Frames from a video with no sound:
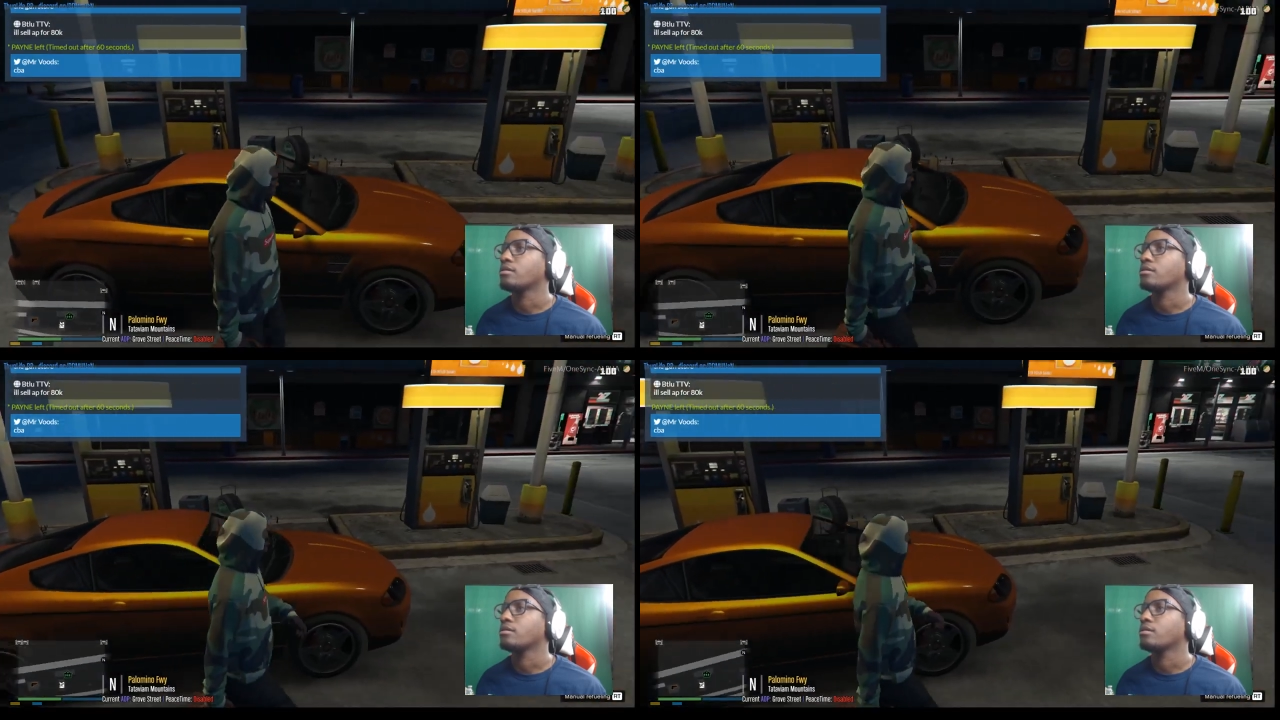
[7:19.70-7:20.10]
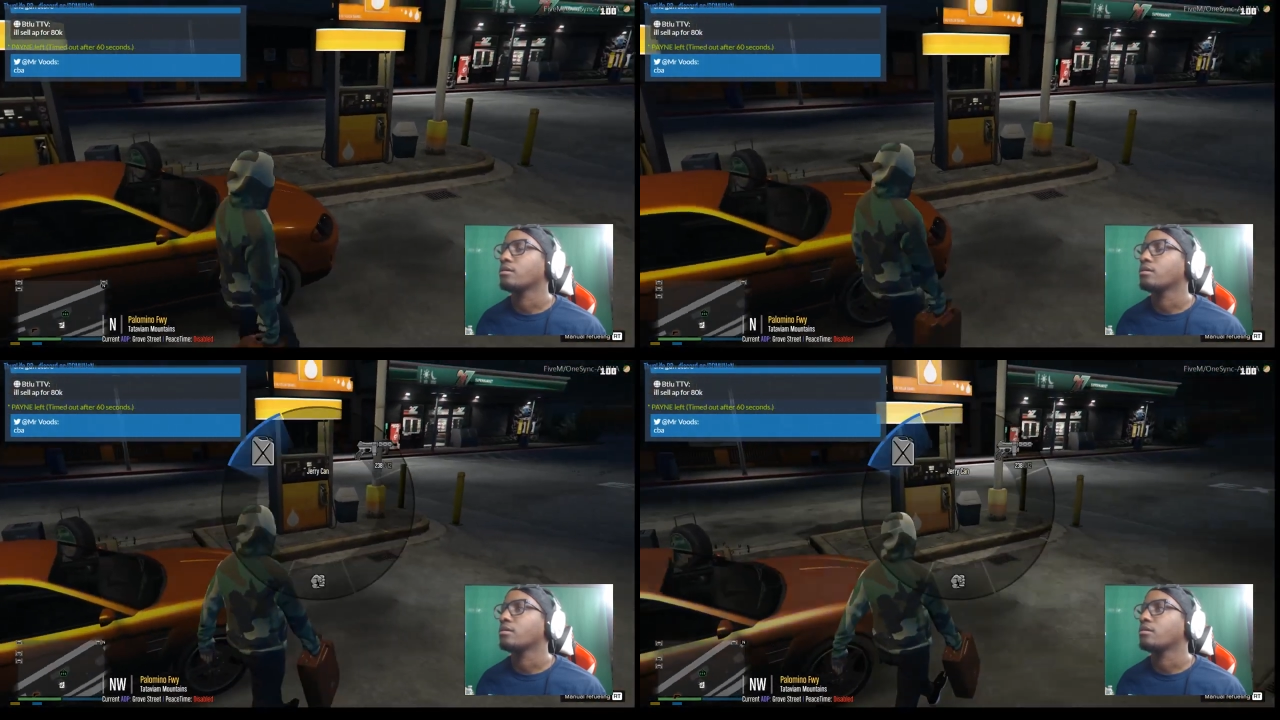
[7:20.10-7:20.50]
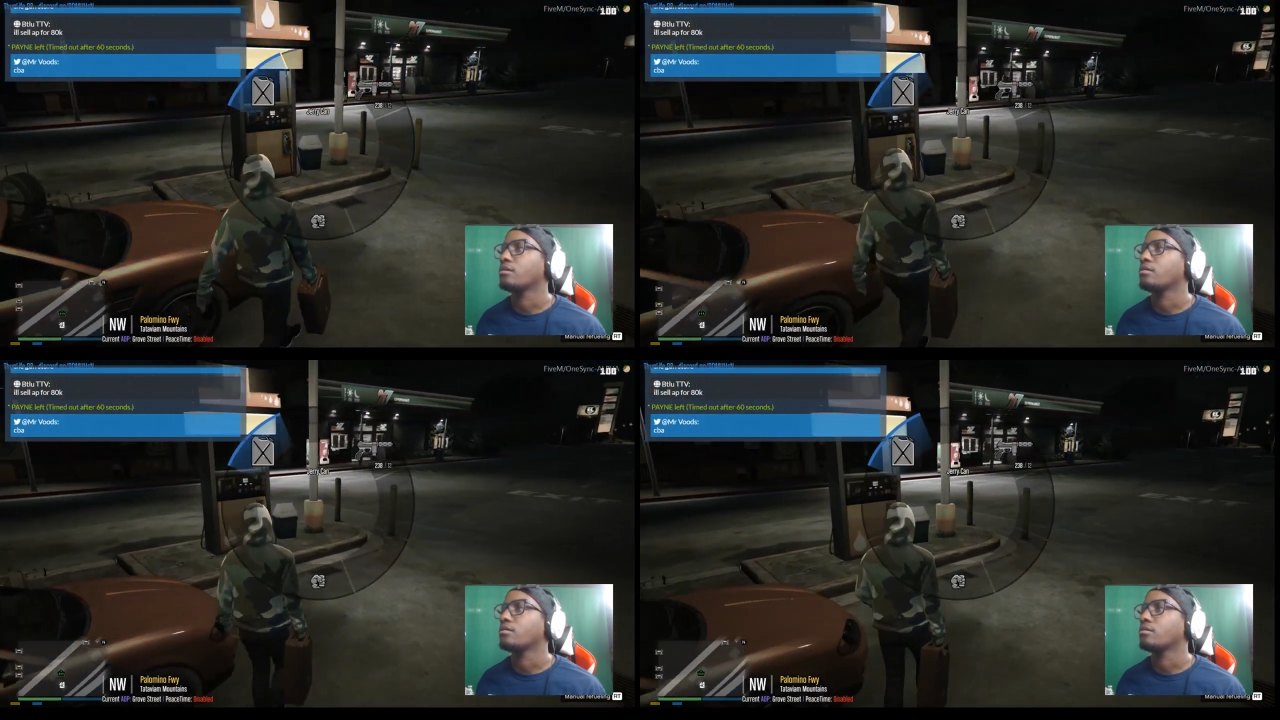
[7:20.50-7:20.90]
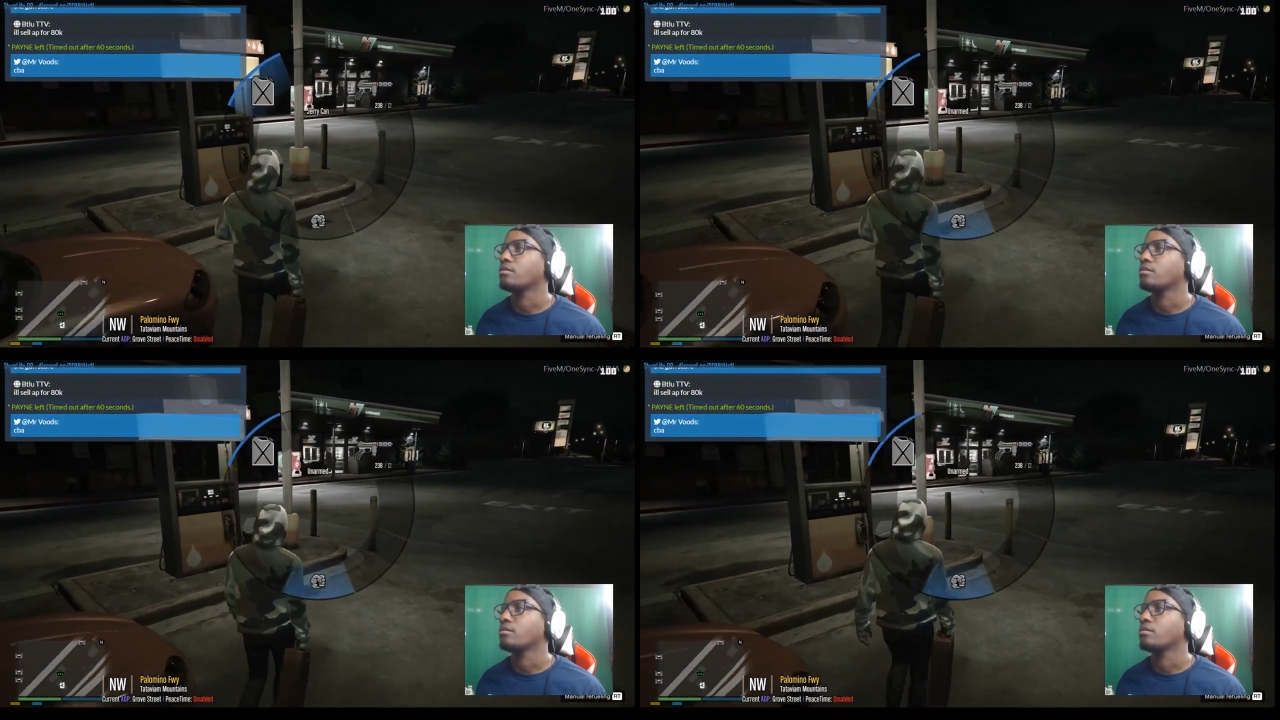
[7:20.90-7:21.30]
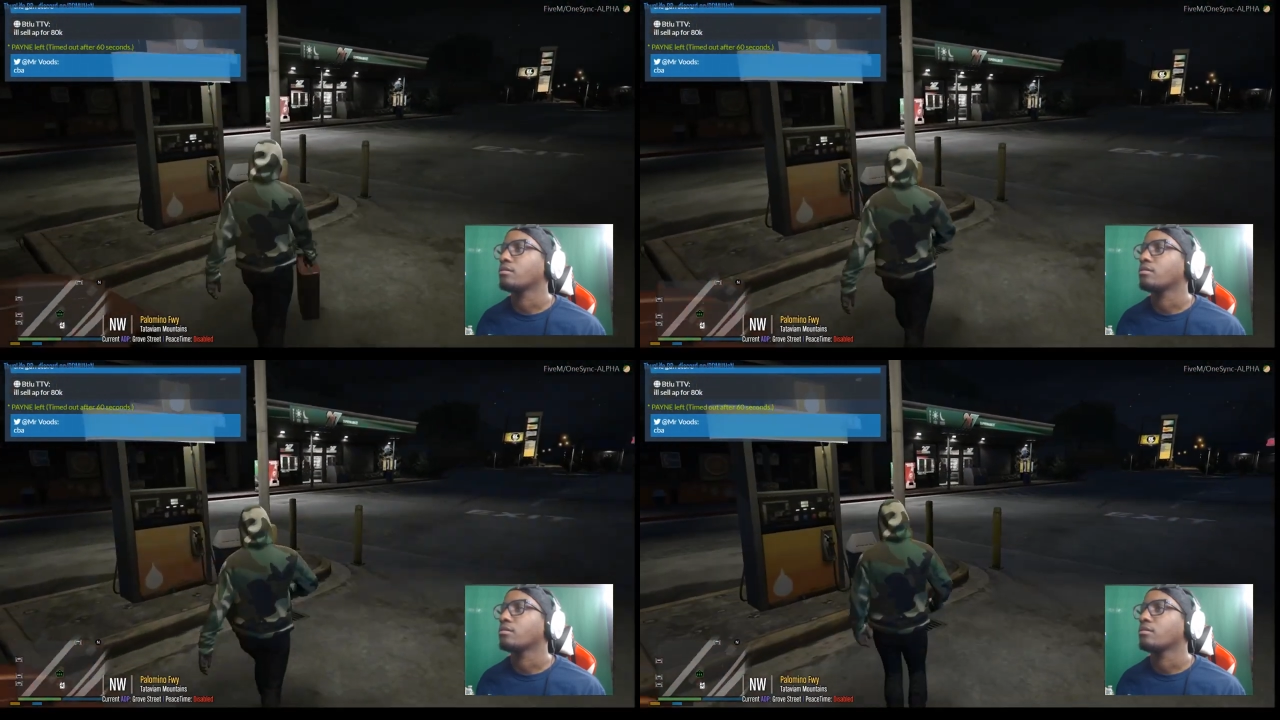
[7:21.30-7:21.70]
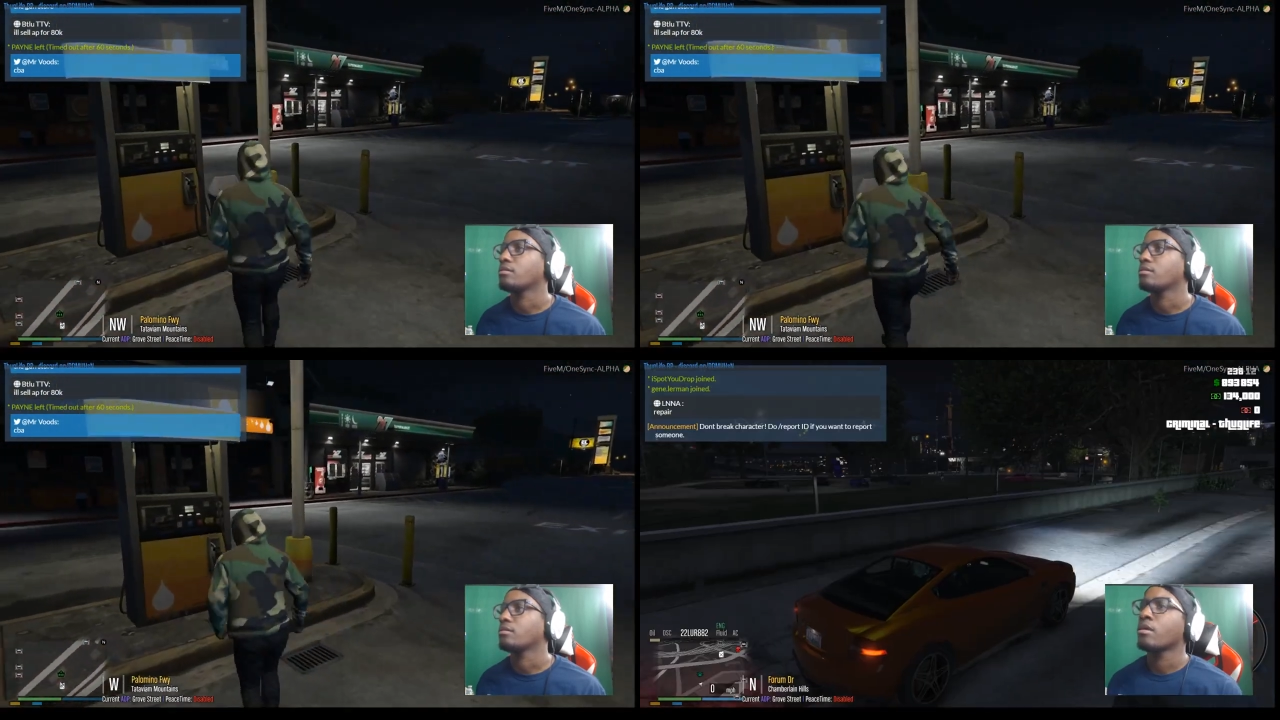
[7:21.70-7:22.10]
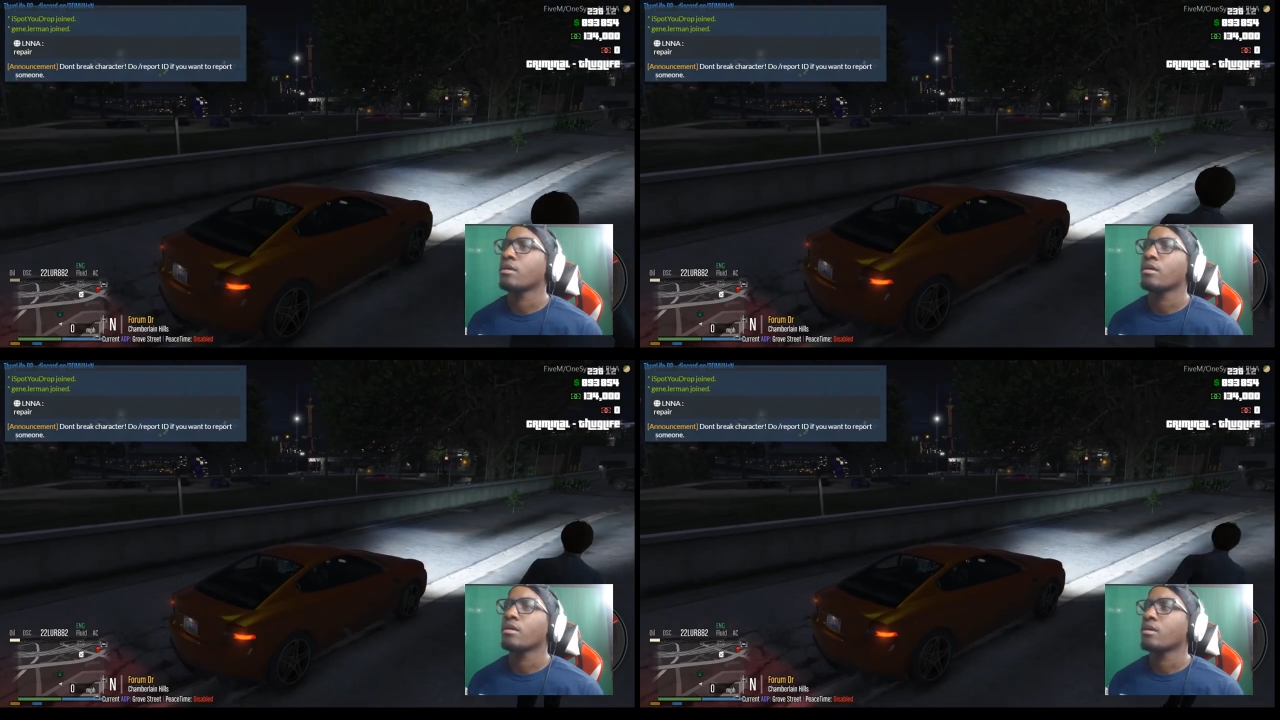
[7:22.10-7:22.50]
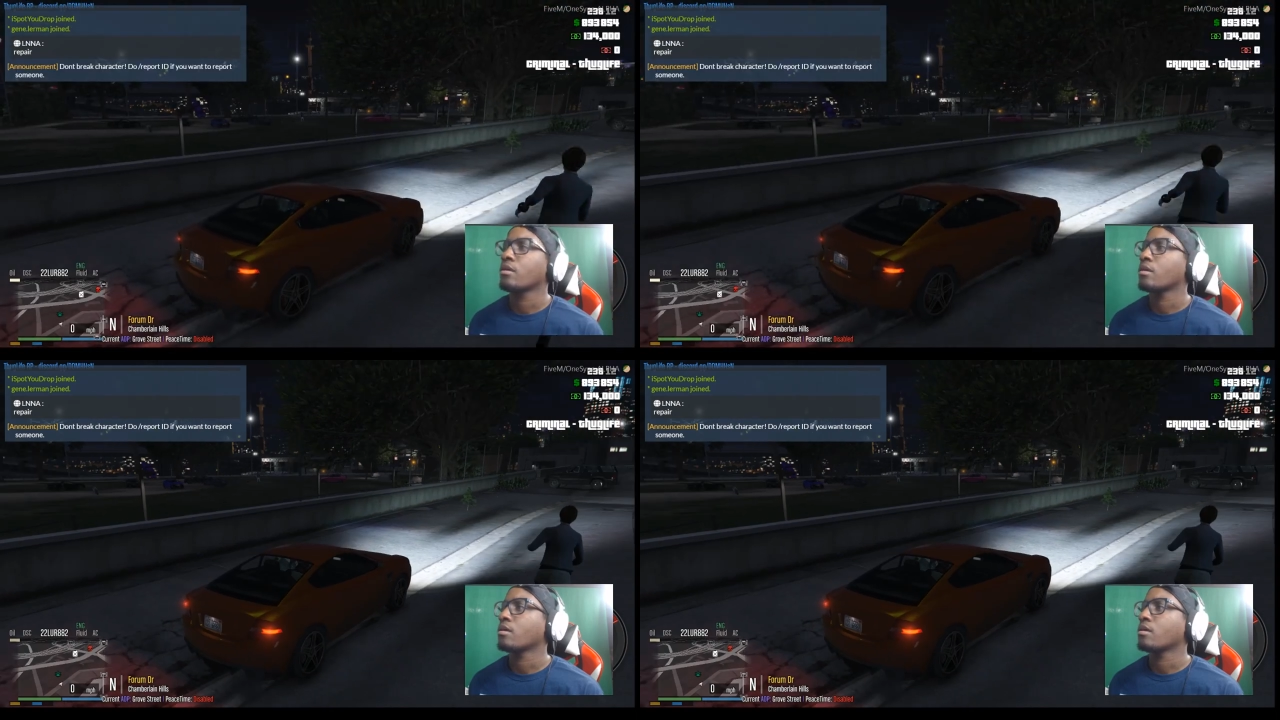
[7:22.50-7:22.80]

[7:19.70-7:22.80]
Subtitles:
Nothing is said.